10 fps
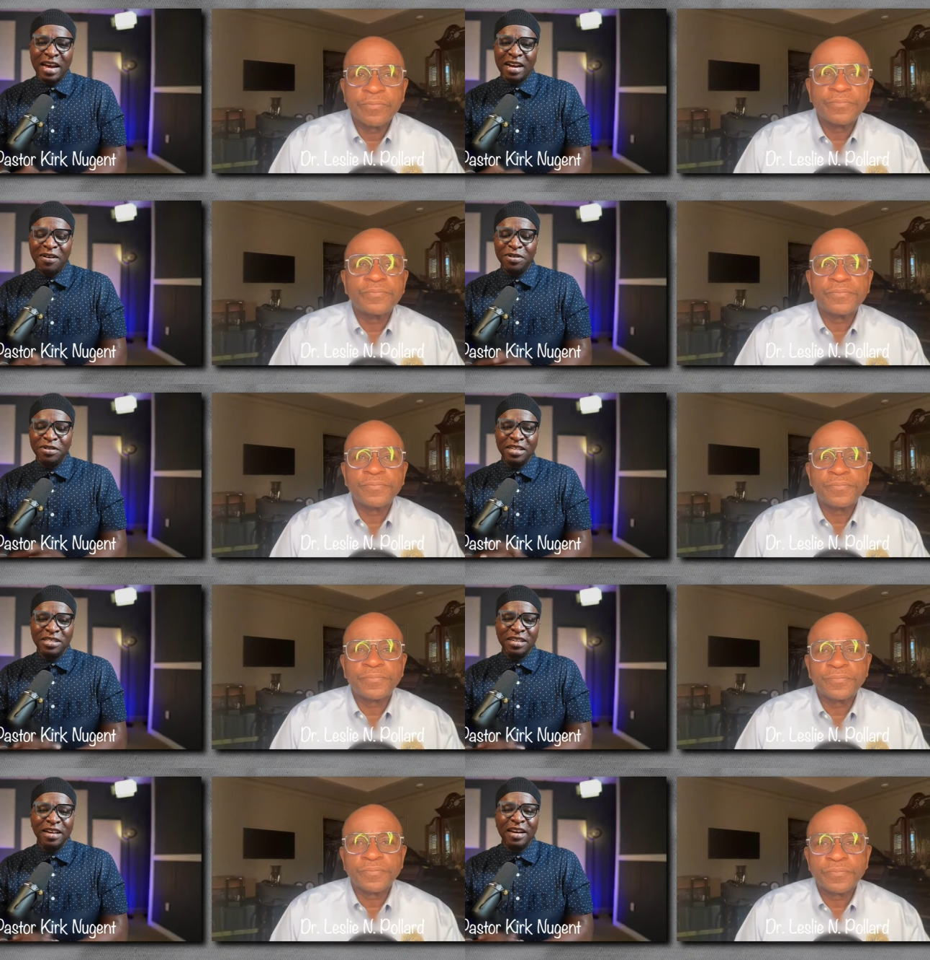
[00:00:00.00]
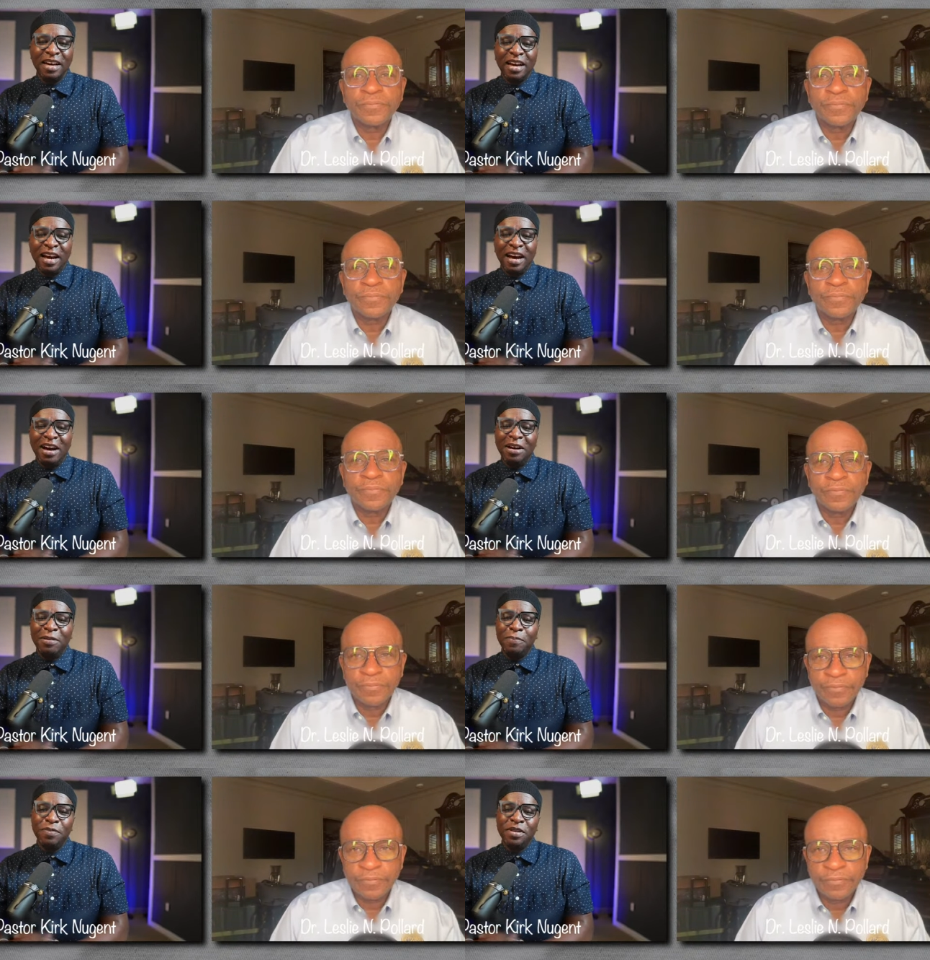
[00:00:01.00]
Speaker 1: in that conversation.
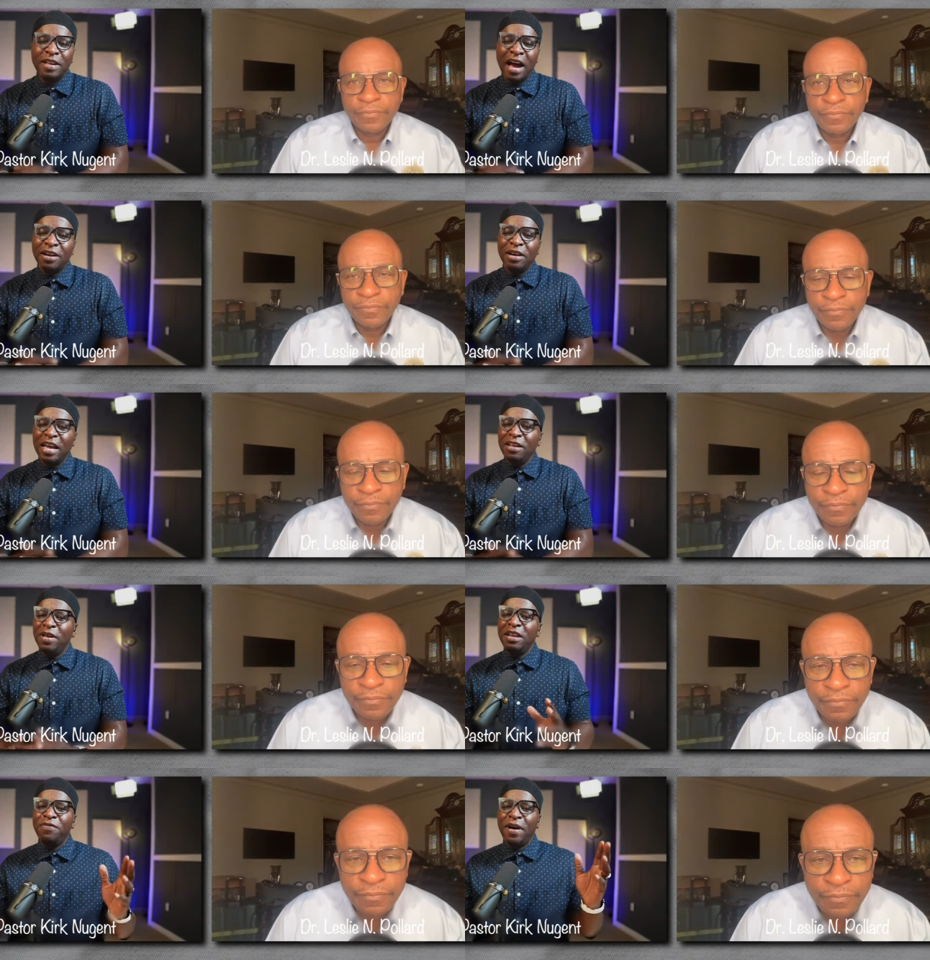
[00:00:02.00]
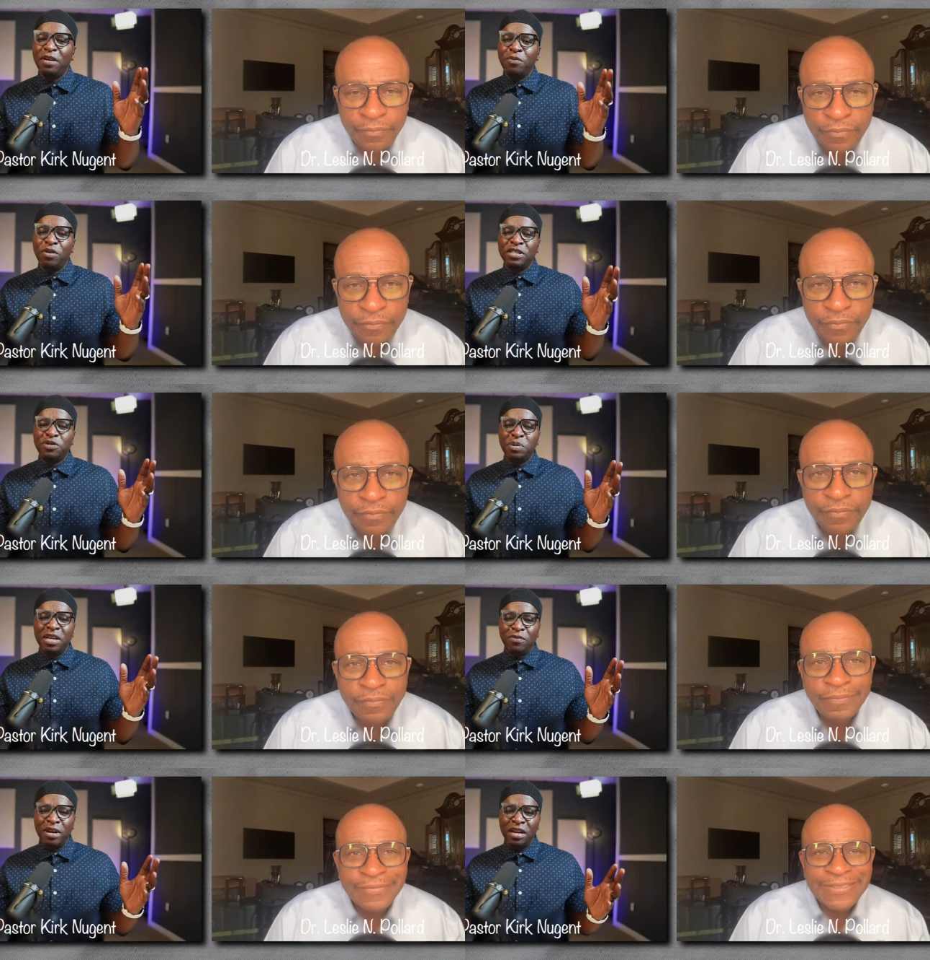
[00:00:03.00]
Uh, Doc, any any final words as we
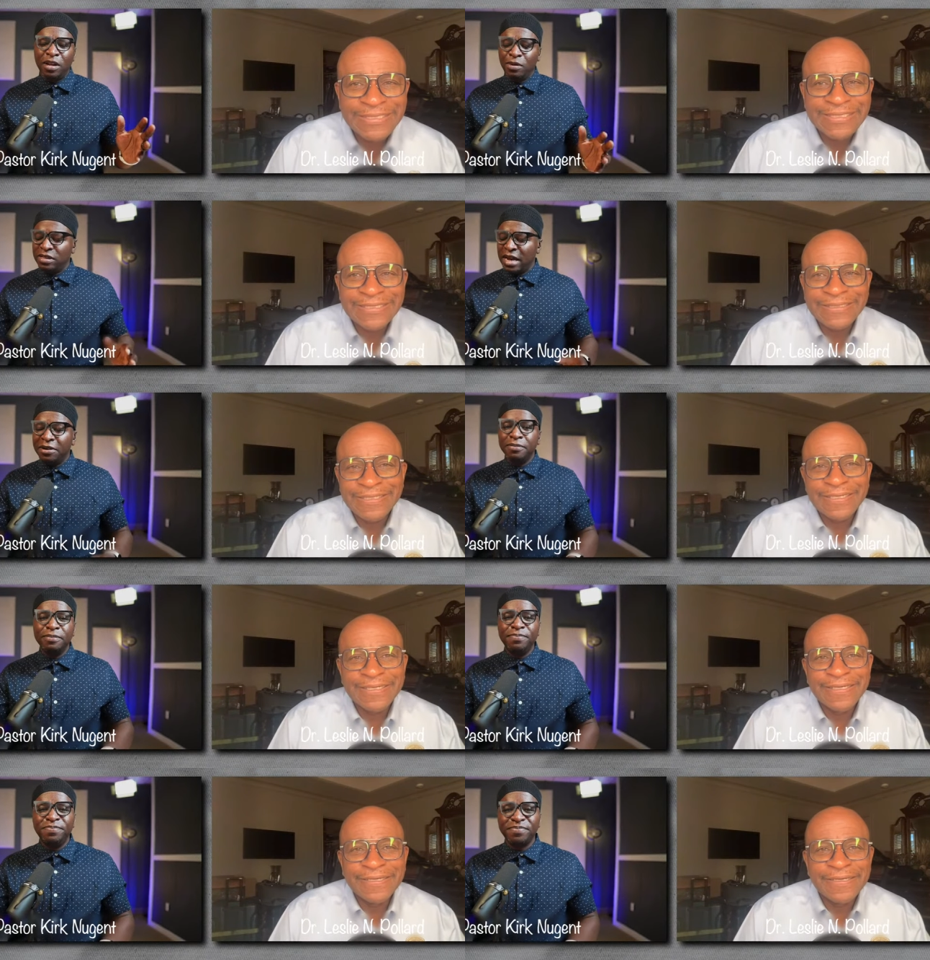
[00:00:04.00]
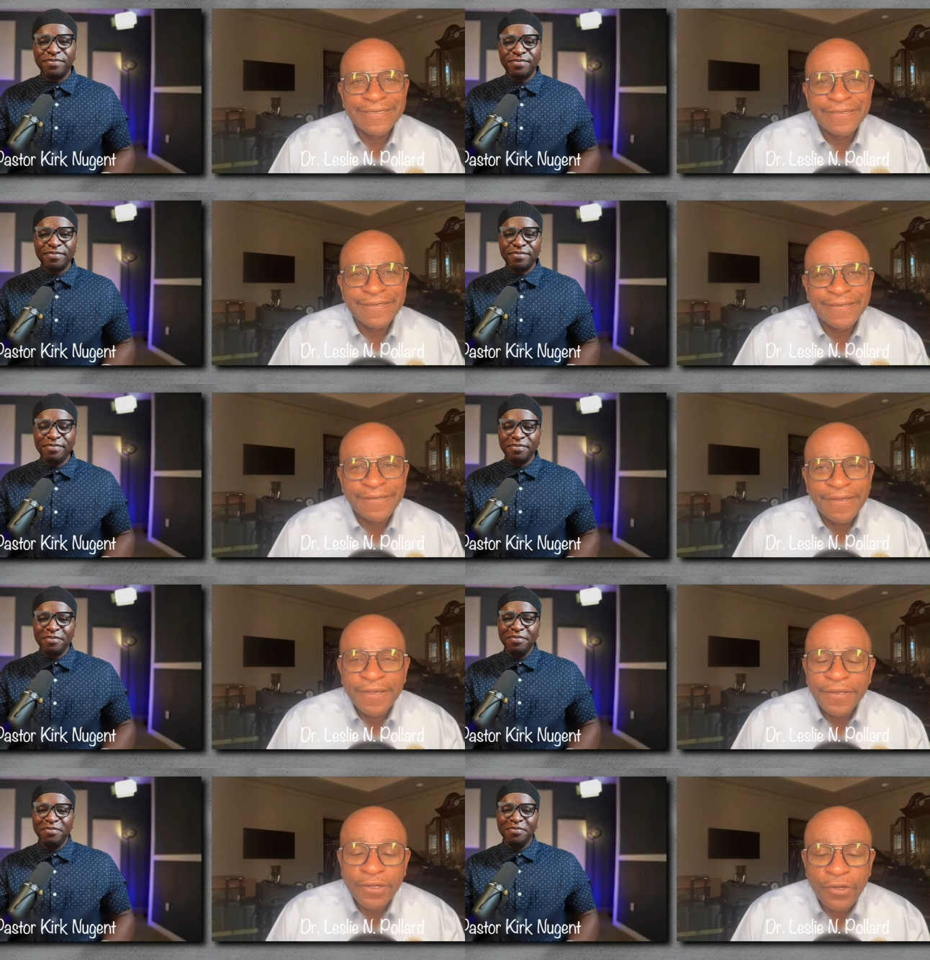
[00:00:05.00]
get ready to close it out?
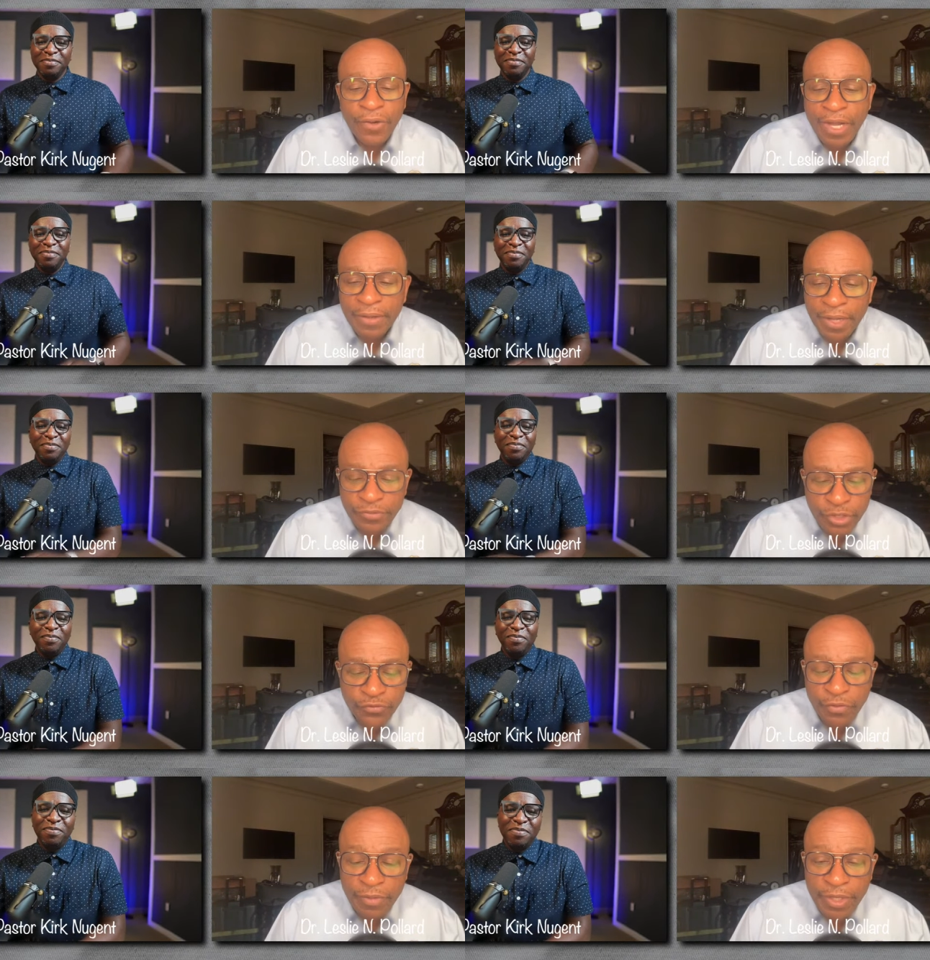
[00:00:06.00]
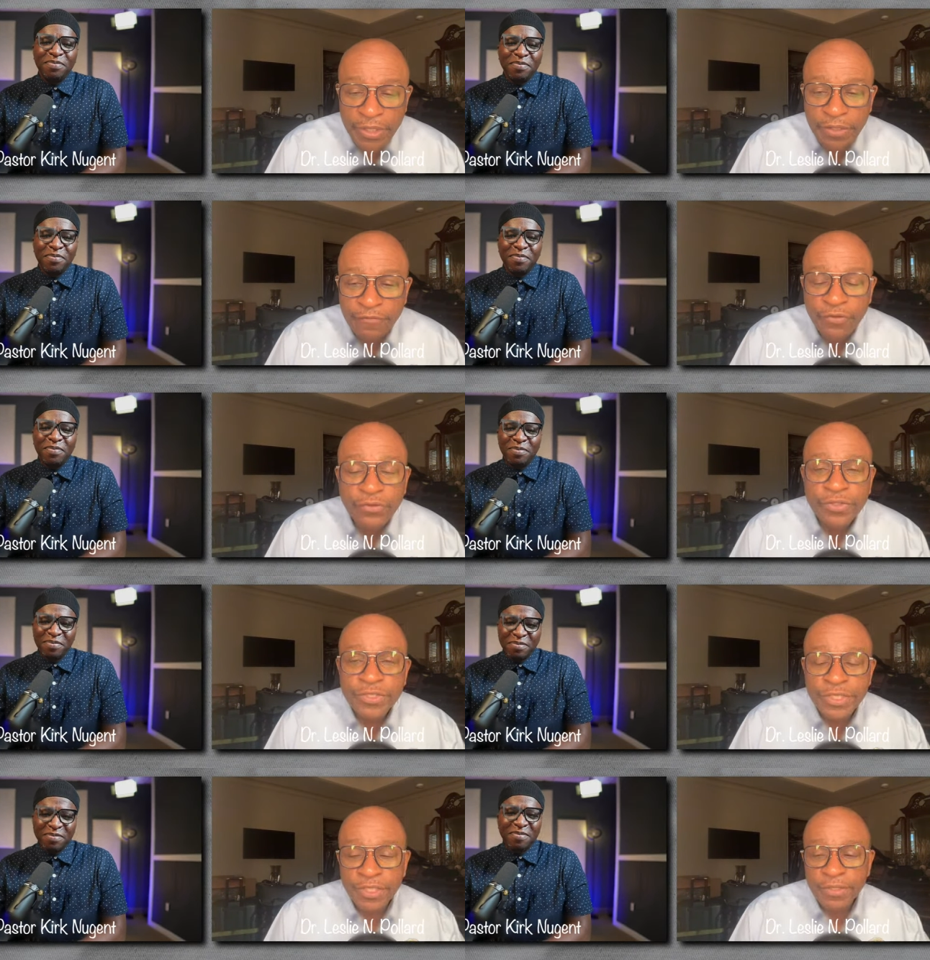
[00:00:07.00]
Speaker 2: No, I, am just reminded, of course.
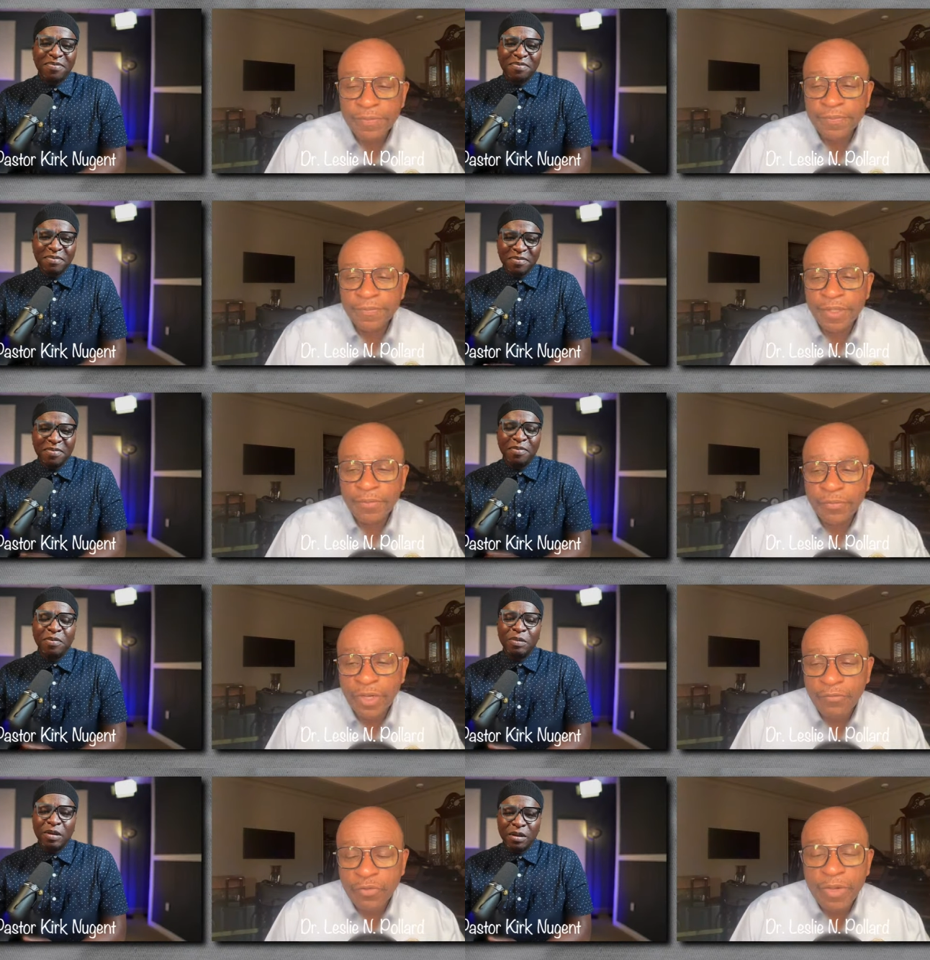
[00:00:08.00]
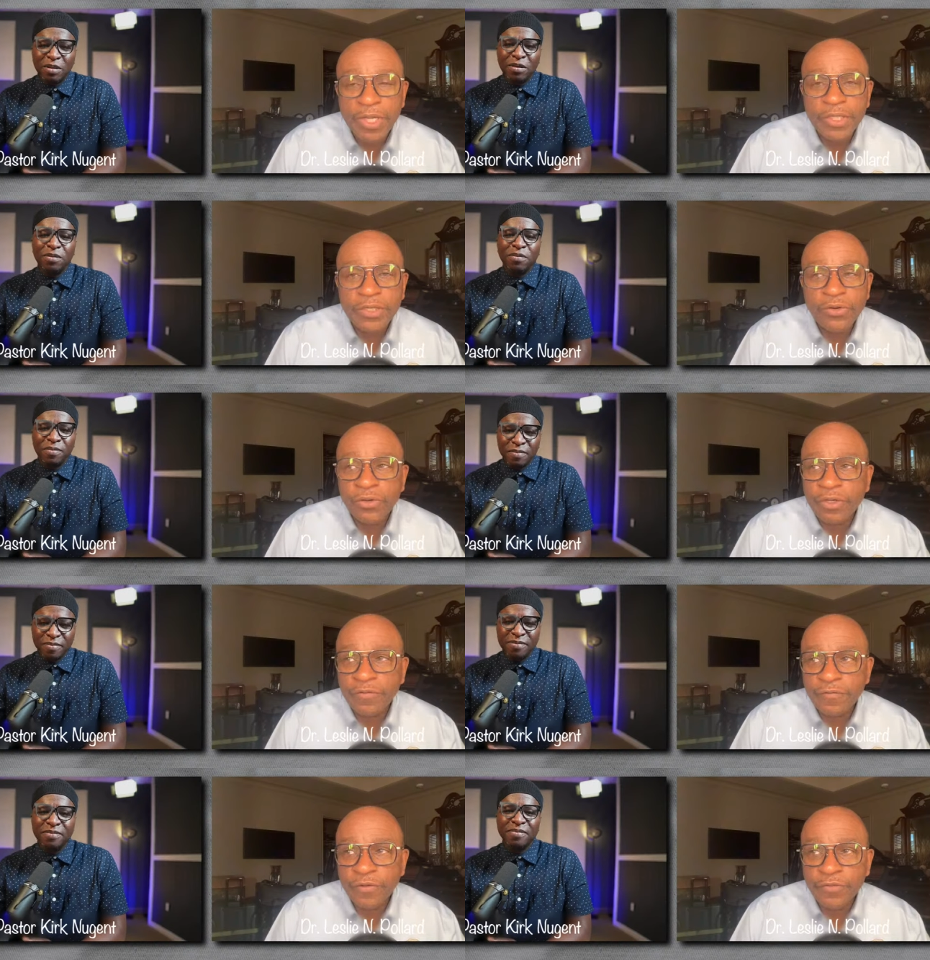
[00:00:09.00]
Uh, I'm, I'm reminded, Kirk, of,
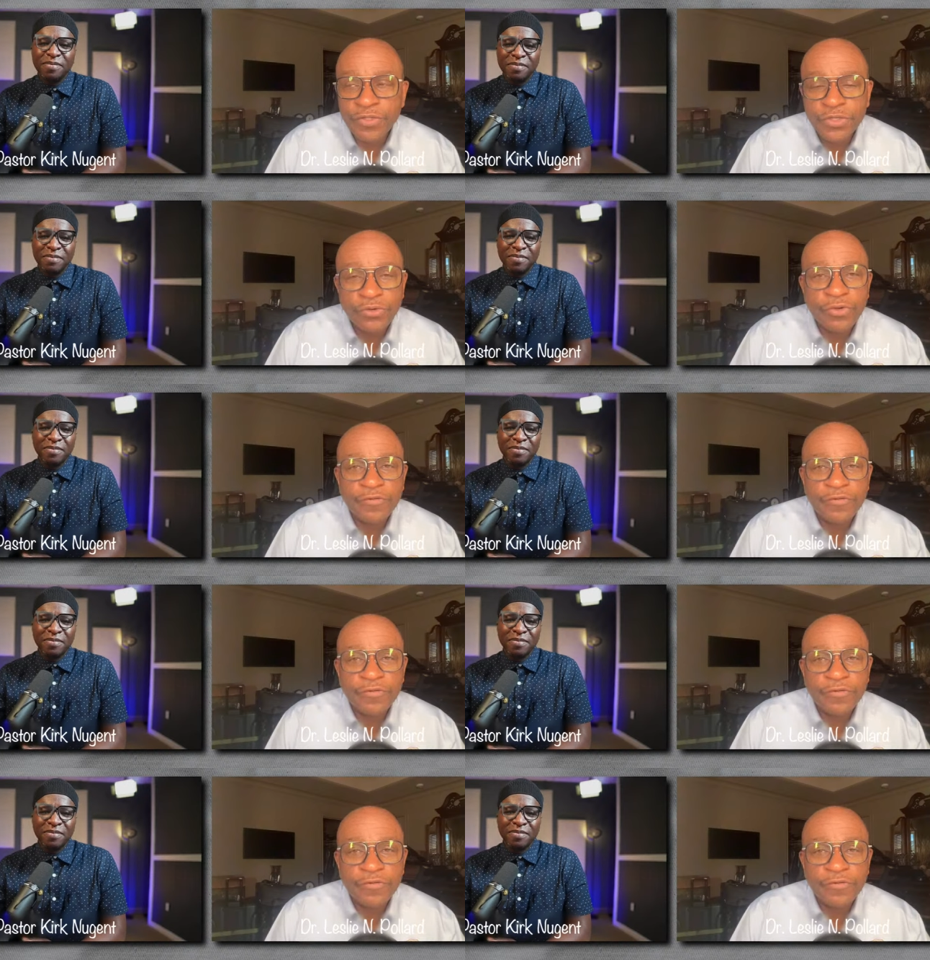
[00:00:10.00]
of the story of